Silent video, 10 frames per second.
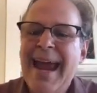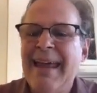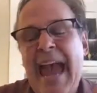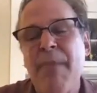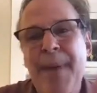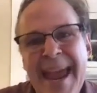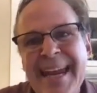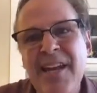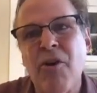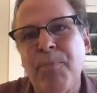The
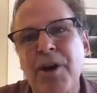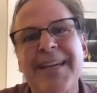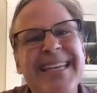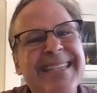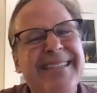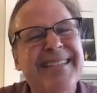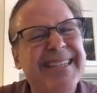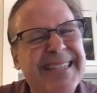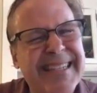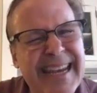campaign notebook is
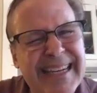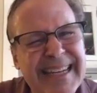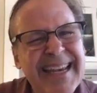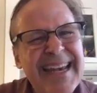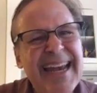distinct